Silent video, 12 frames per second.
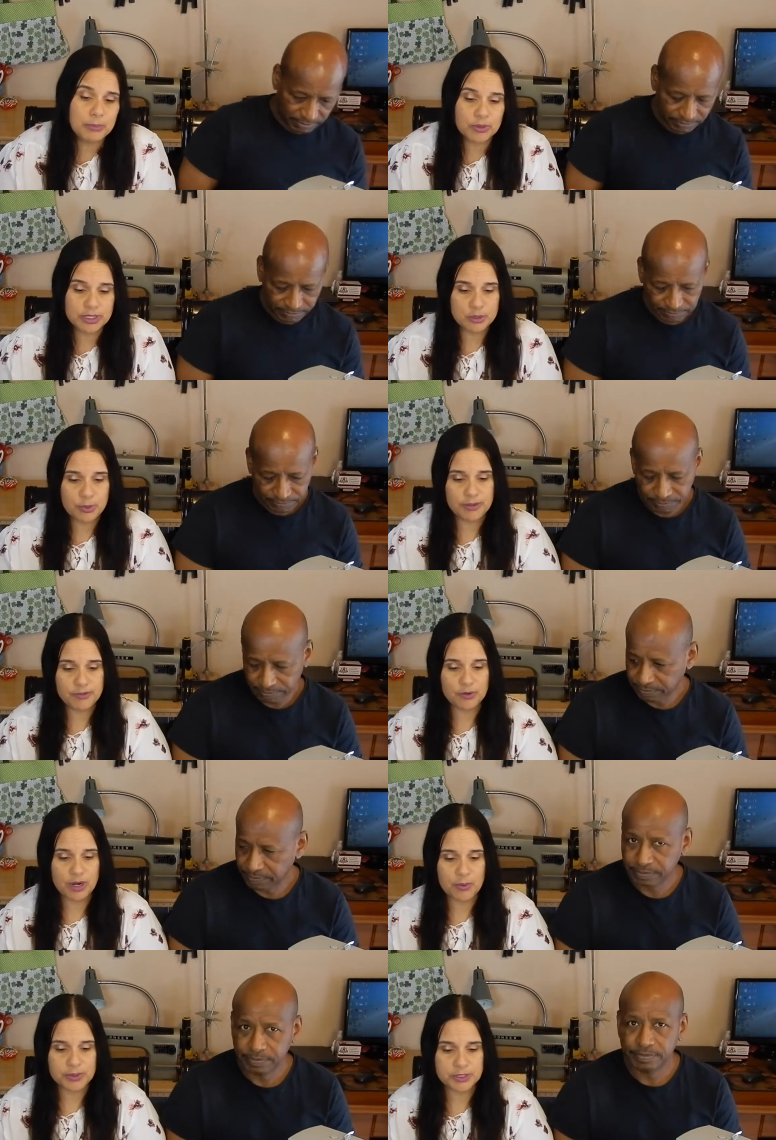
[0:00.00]
Speaker 1: bit more than
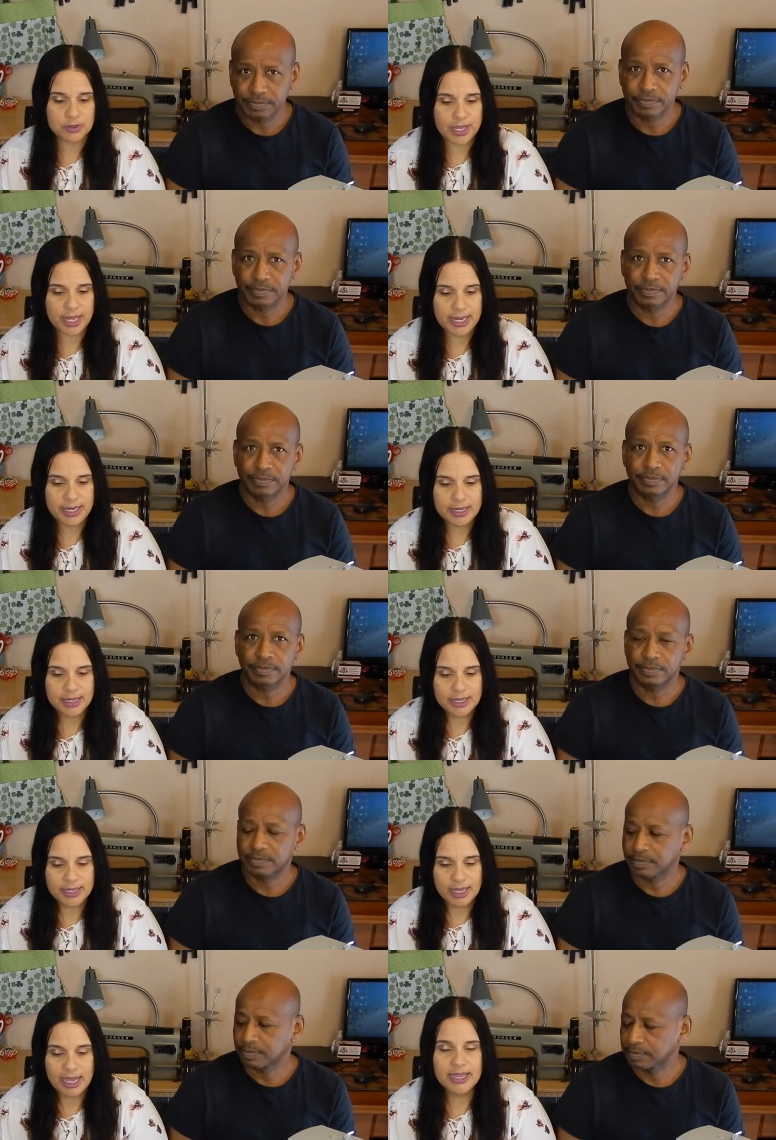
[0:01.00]
24 hours, okay?
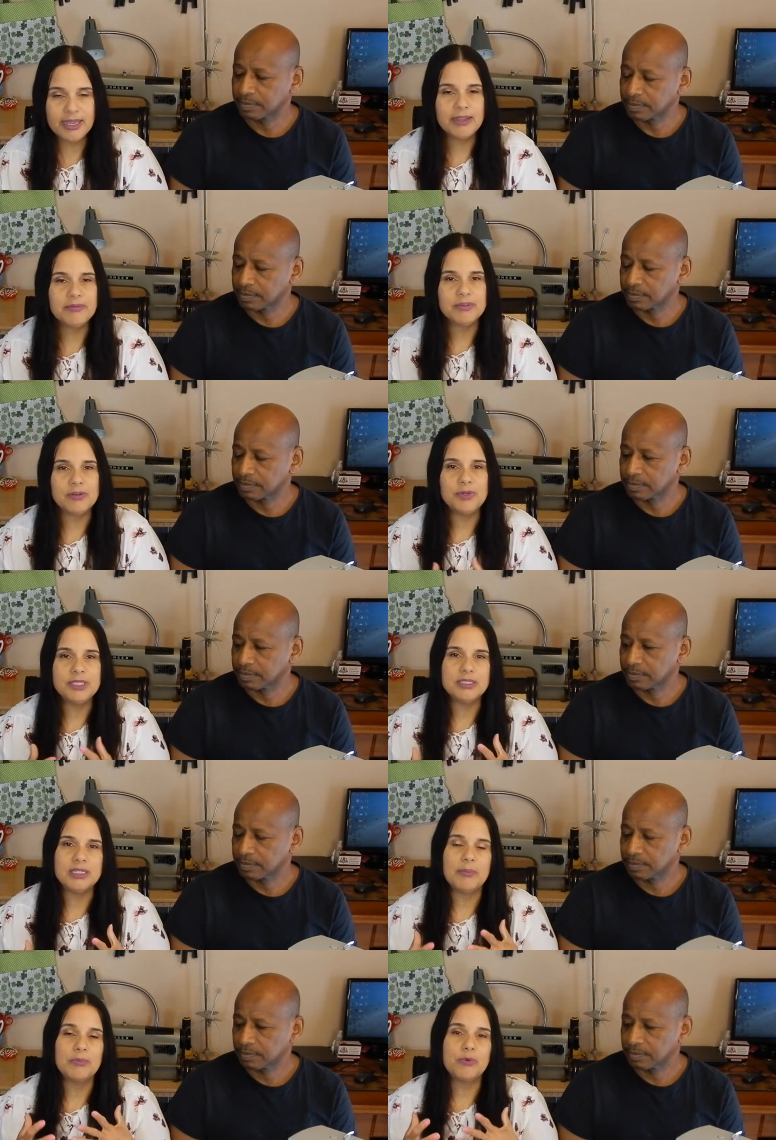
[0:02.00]
I, I, the reason
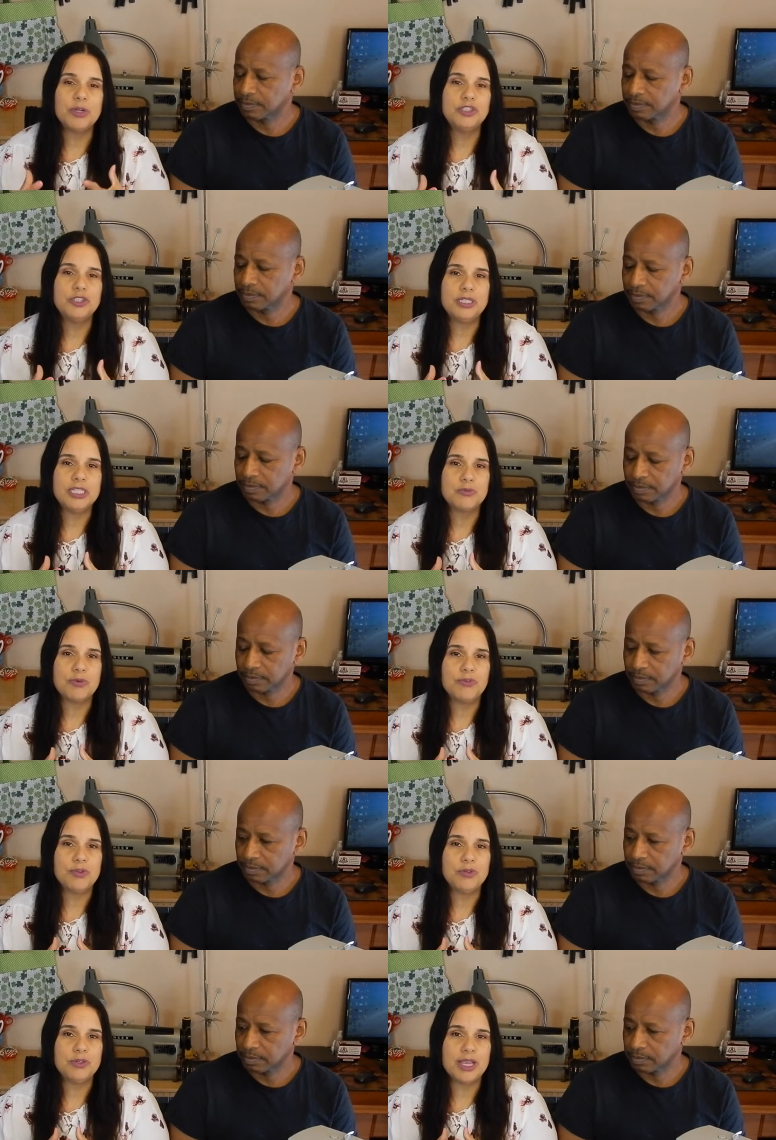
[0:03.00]
that I'm rushing this
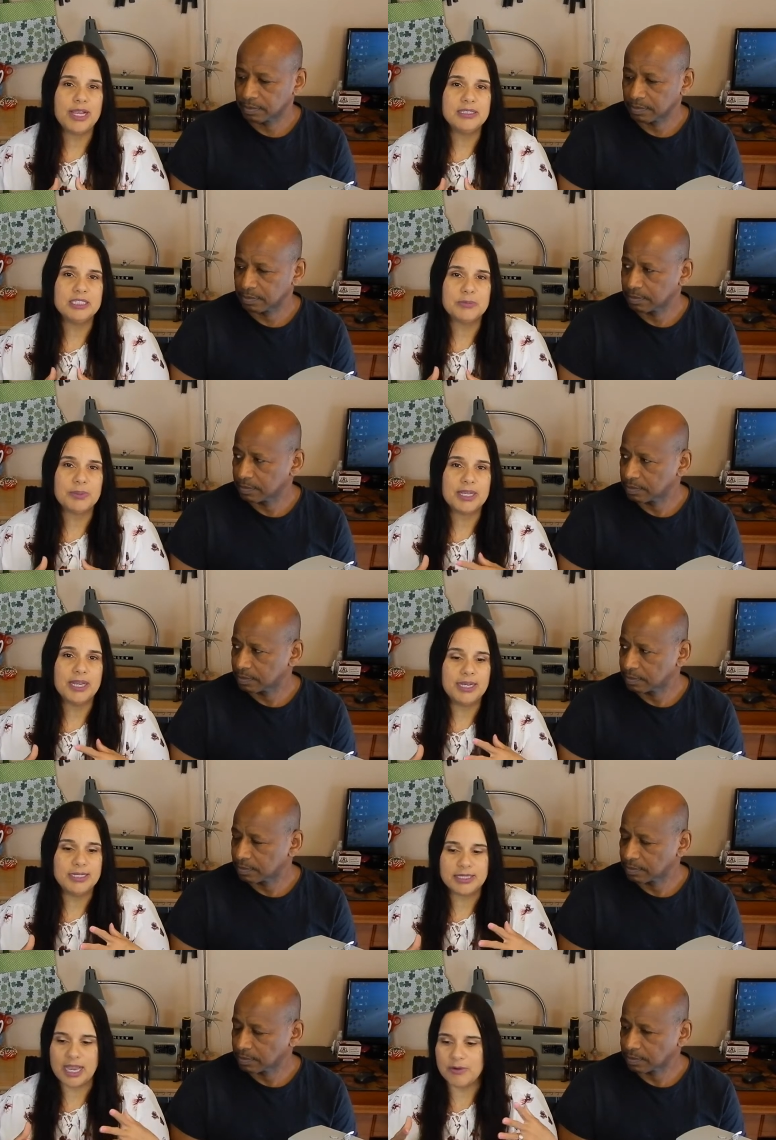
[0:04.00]
review, you guys, is
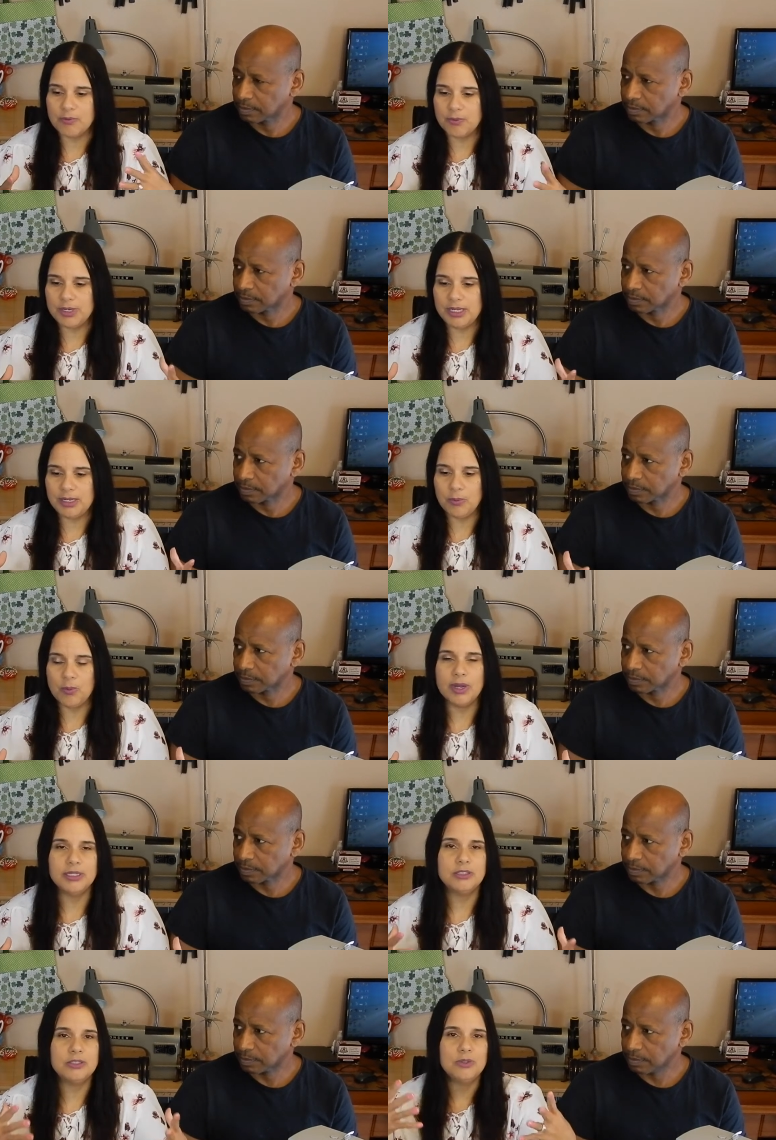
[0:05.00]
because I really
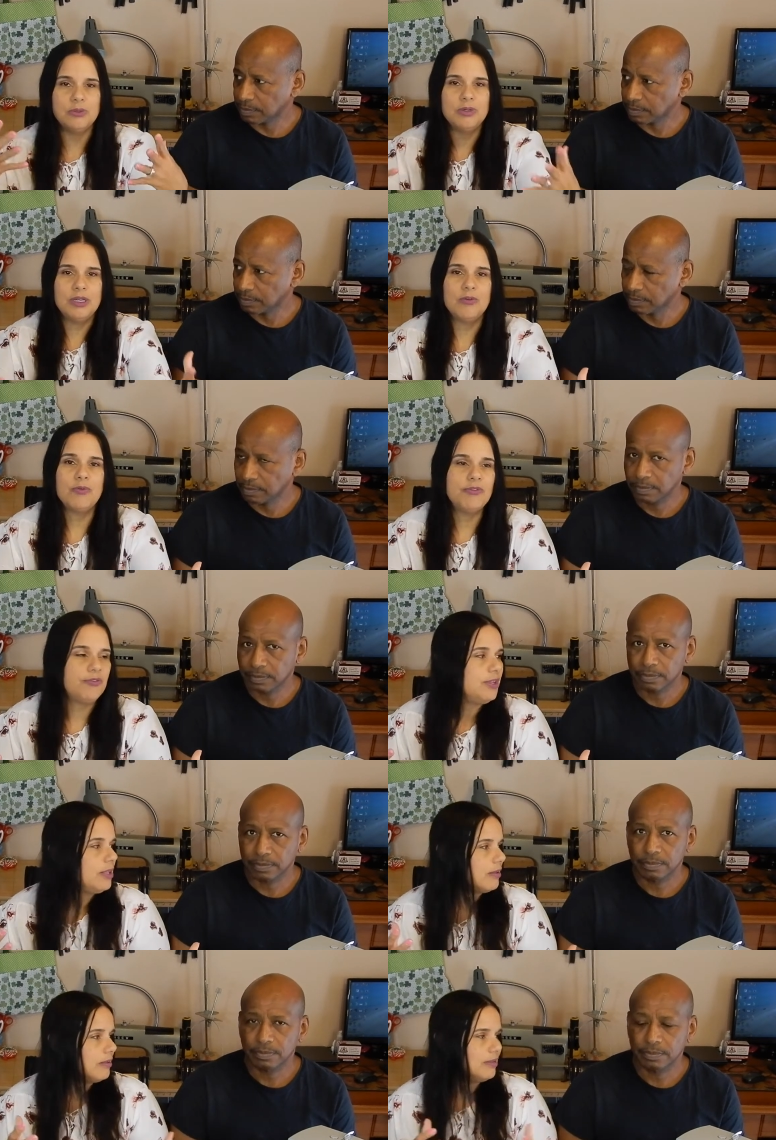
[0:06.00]
want to
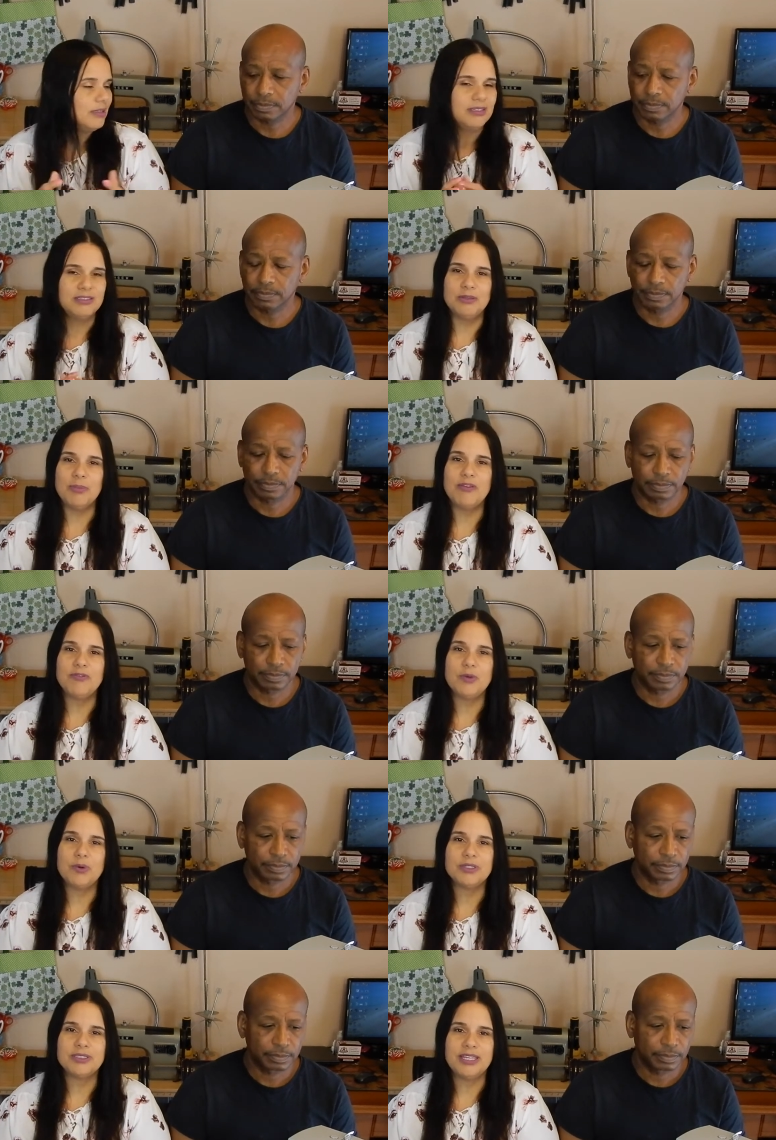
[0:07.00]
reveal to my
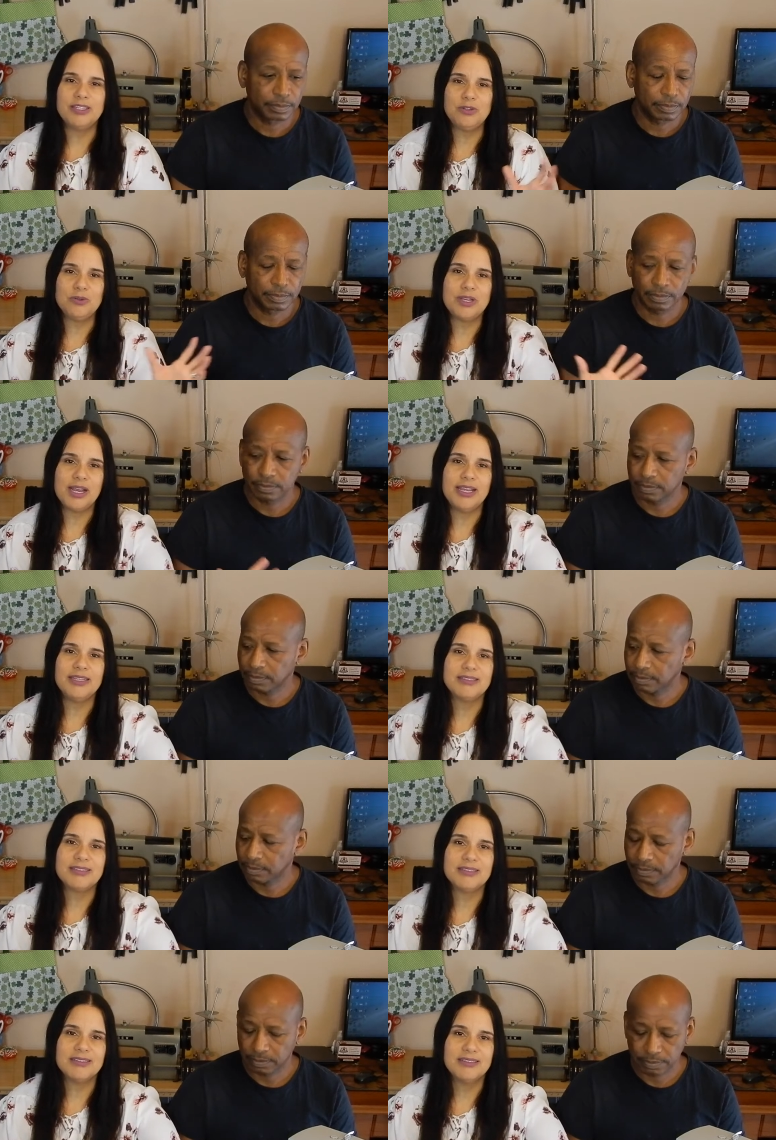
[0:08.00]
viewers that you
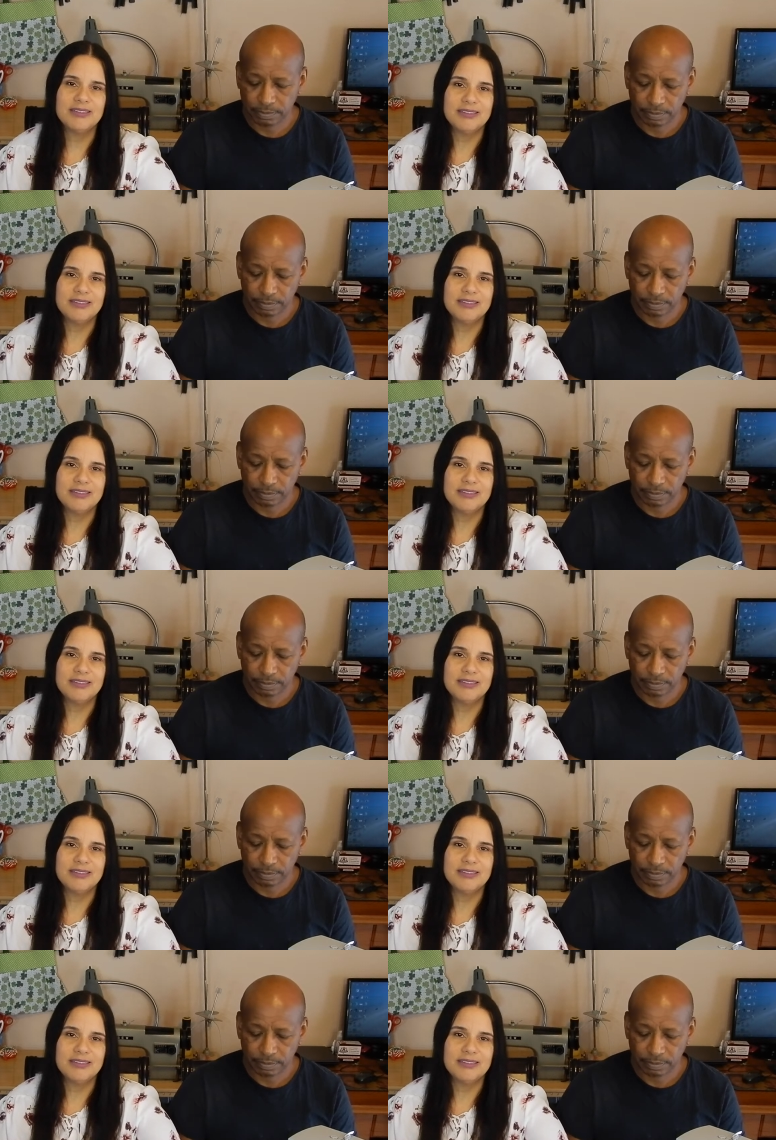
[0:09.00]
guys,